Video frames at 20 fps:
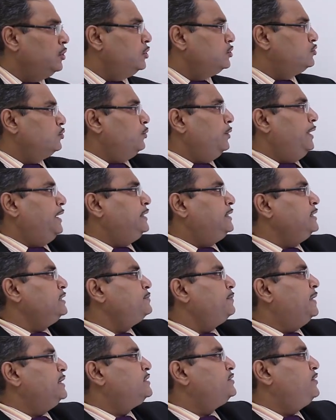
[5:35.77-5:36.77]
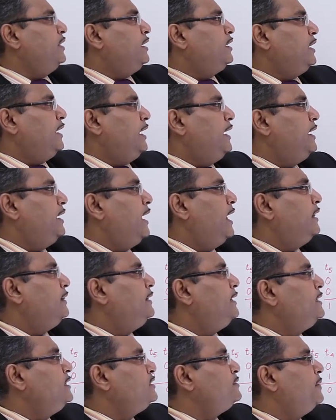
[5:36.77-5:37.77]
So it is my state A and
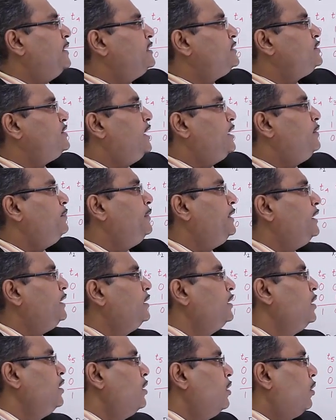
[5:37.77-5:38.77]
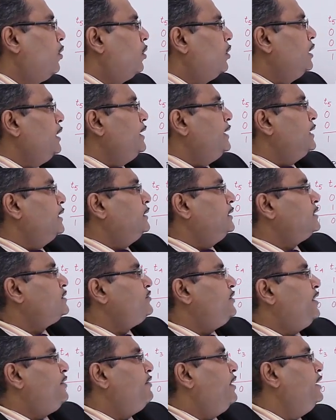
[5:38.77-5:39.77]
this is my state B. Only here the
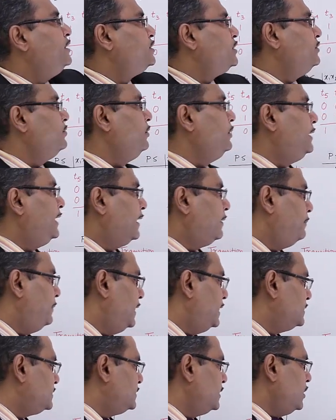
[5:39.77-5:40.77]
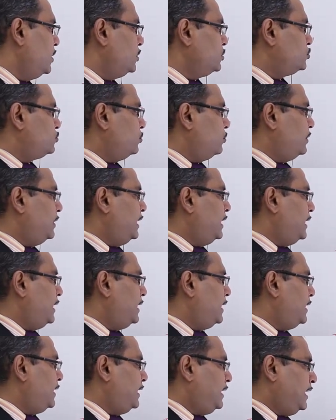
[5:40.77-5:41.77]
state transition will take place. So
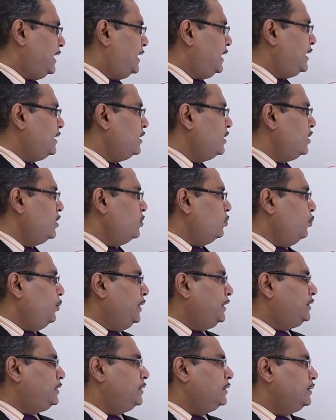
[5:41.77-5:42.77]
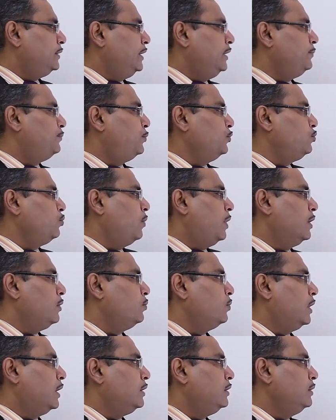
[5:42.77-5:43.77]
A with input
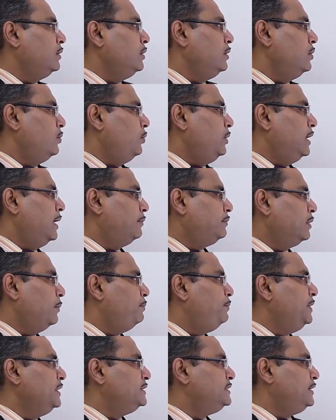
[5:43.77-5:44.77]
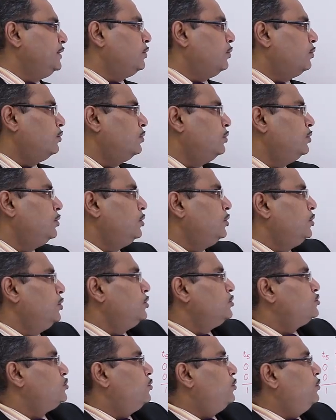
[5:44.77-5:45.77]
1 1 will have the B0.
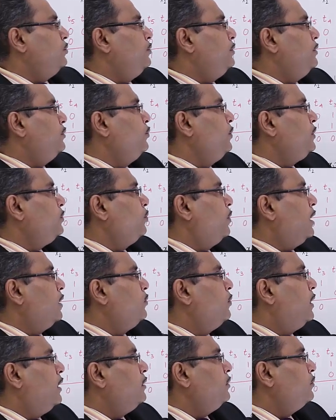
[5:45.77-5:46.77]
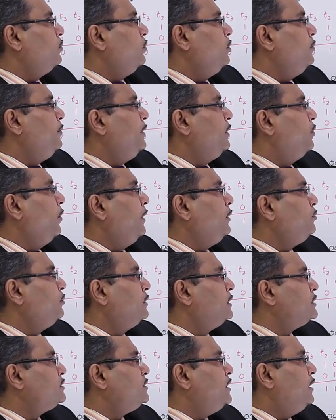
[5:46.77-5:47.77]
So with 1 1 will be going to
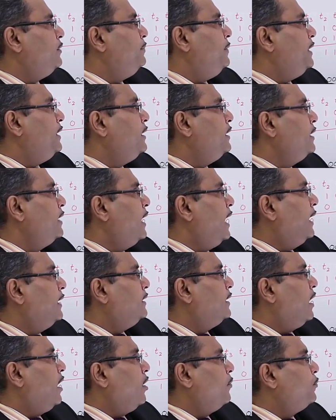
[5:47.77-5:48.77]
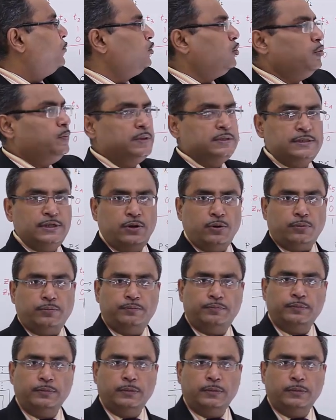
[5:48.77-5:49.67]
the state B and the output will be 0.